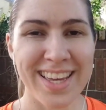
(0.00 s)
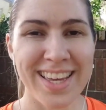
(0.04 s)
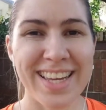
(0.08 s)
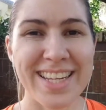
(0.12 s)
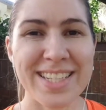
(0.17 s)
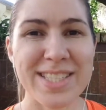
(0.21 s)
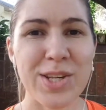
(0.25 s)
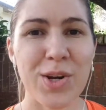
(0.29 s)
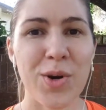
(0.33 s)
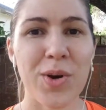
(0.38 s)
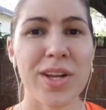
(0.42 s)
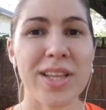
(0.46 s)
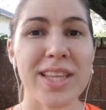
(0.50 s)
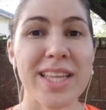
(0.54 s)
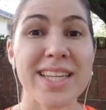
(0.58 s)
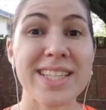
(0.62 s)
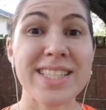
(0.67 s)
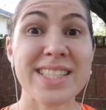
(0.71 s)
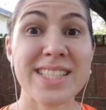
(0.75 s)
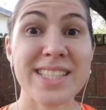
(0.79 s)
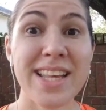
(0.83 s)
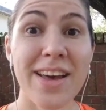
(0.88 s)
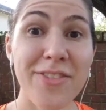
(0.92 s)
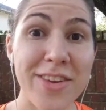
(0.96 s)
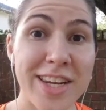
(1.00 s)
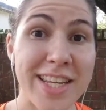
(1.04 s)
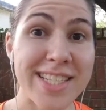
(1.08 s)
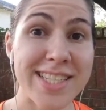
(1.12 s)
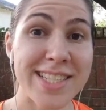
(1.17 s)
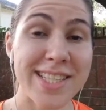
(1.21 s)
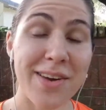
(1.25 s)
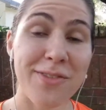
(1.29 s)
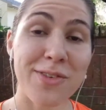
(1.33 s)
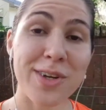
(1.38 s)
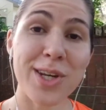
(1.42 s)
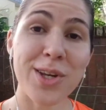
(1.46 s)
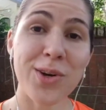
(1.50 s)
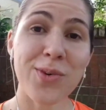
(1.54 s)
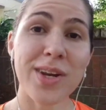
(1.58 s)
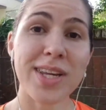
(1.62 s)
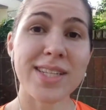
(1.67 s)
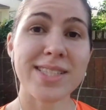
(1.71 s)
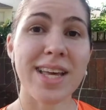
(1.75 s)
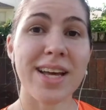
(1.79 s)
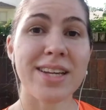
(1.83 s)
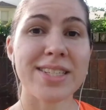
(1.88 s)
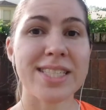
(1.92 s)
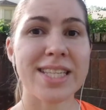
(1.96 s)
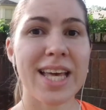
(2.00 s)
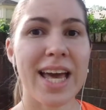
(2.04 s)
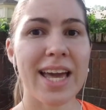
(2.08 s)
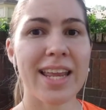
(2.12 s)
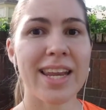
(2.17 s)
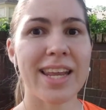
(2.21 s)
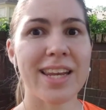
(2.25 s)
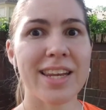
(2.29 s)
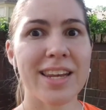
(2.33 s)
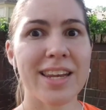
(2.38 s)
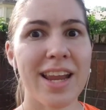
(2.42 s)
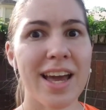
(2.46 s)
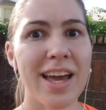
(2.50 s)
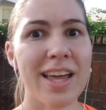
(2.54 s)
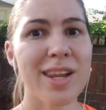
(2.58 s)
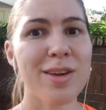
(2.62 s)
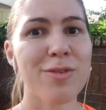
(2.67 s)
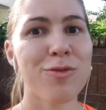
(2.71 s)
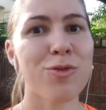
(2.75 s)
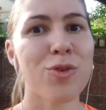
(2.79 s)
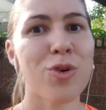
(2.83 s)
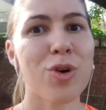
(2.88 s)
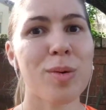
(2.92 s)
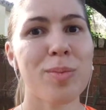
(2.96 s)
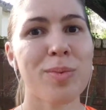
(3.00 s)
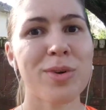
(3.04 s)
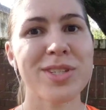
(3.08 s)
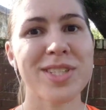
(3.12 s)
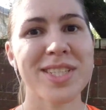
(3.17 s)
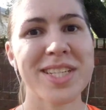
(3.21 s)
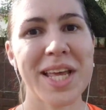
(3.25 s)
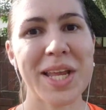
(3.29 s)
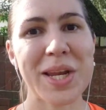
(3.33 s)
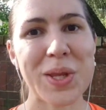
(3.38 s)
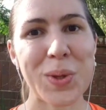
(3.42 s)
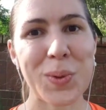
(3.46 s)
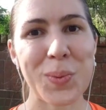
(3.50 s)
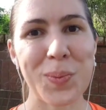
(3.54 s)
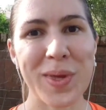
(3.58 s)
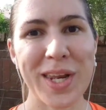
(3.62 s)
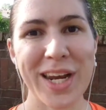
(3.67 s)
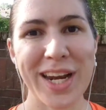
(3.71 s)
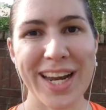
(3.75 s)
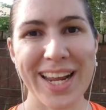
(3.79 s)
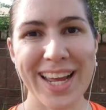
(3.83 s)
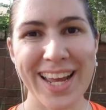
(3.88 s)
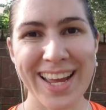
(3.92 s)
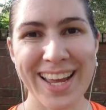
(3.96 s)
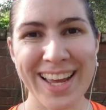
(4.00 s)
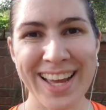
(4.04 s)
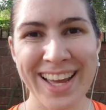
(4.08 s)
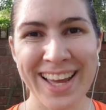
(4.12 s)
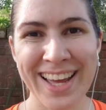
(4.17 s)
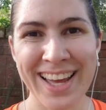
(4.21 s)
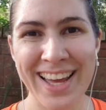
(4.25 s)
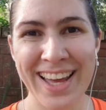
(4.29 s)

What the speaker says: It is currently 77 degrees outside and 94% humidity,